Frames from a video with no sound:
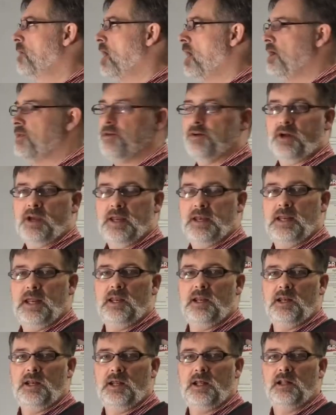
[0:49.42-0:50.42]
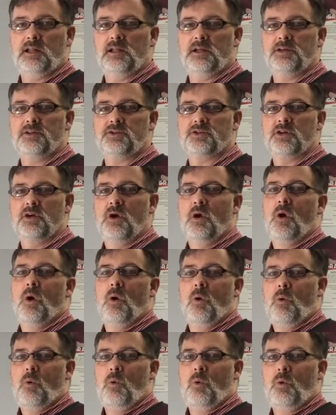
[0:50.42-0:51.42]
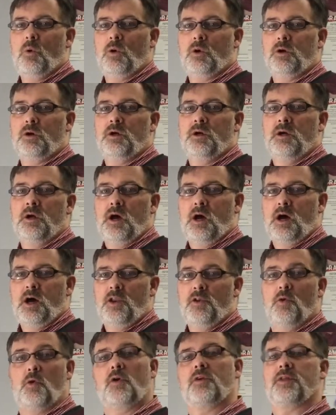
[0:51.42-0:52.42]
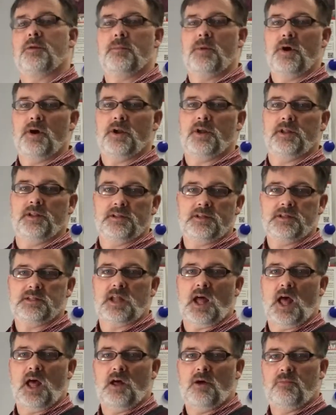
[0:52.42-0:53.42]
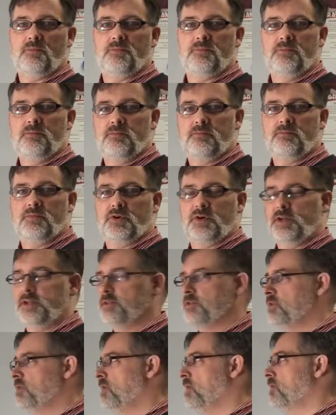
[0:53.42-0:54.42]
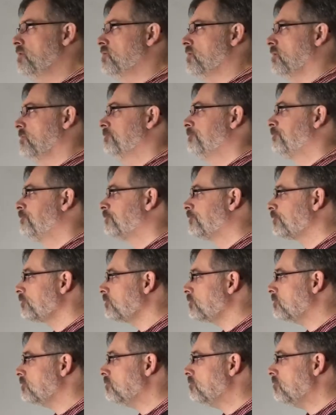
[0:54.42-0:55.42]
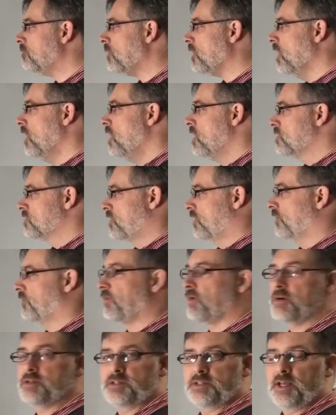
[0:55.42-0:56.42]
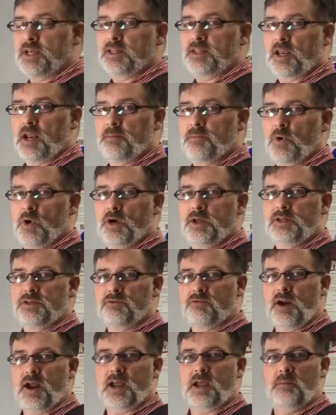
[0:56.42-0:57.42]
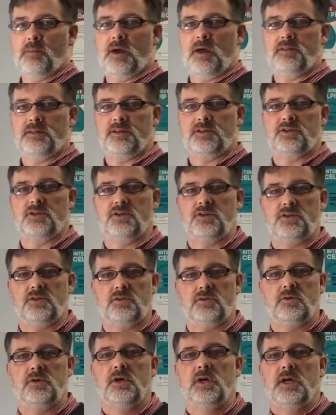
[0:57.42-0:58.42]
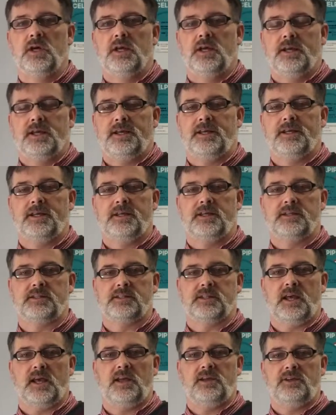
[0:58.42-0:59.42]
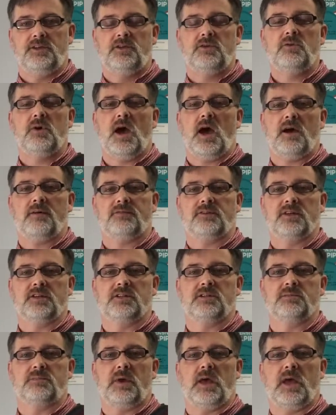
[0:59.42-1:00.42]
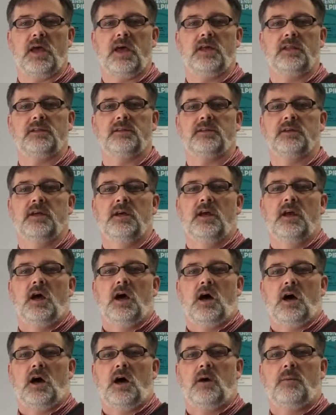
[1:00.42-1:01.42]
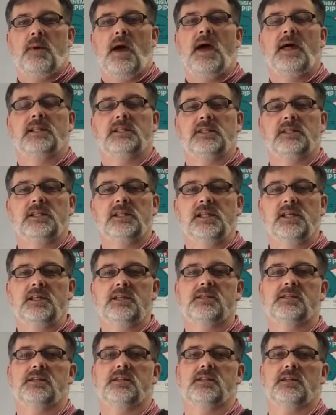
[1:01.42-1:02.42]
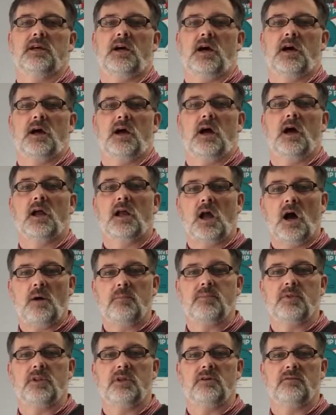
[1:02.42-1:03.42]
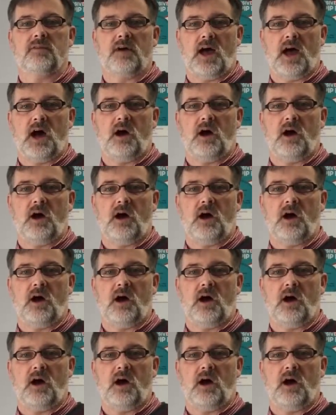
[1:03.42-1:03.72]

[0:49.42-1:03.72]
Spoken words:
either Canadian English or North American style pronunciation. So the first thing that I'm going to recommend that you do is that you have to spend at least a couple of